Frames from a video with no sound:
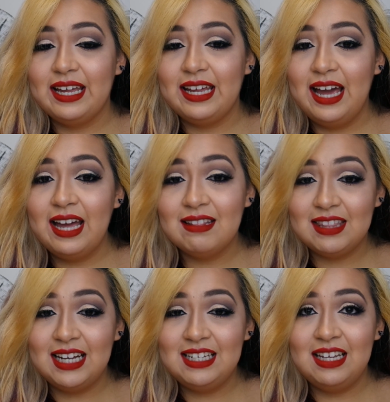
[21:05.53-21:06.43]
yeah,
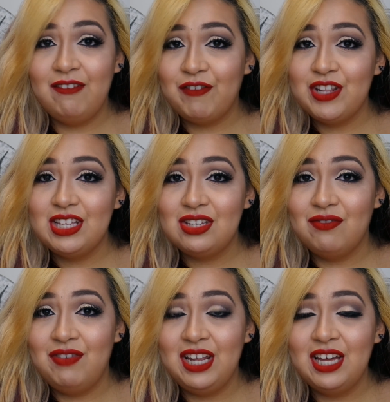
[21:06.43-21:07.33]
that's it for this
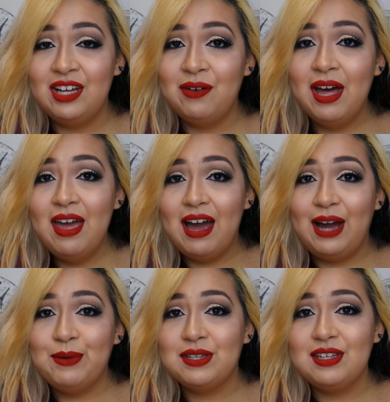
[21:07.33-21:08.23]
video.
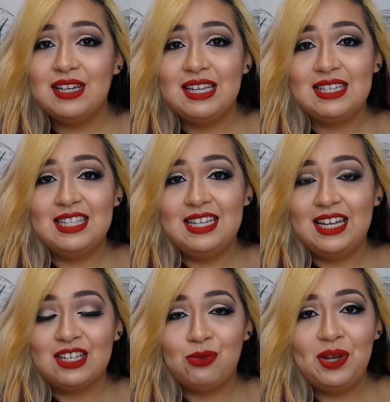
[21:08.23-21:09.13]
I will see you guys in the
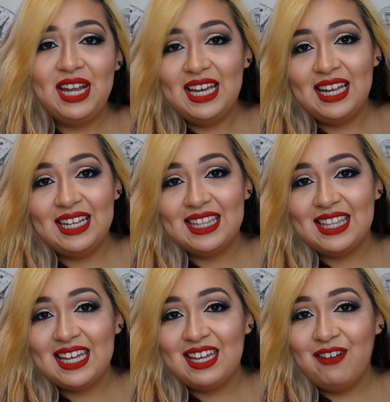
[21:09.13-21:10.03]
next one, and
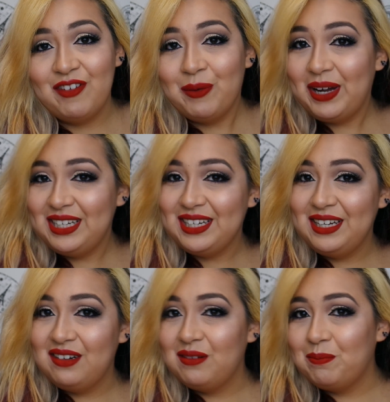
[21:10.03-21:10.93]
thank you for
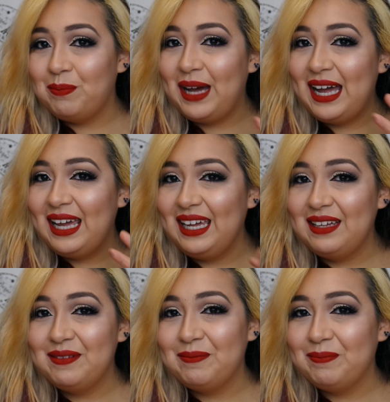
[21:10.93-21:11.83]
watching.
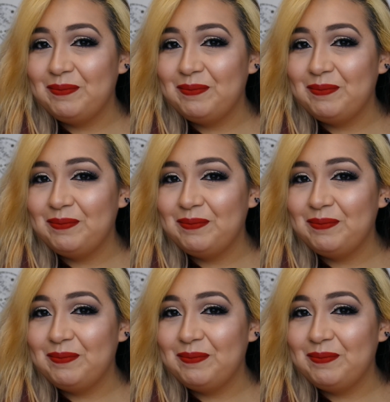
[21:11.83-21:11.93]
Bye!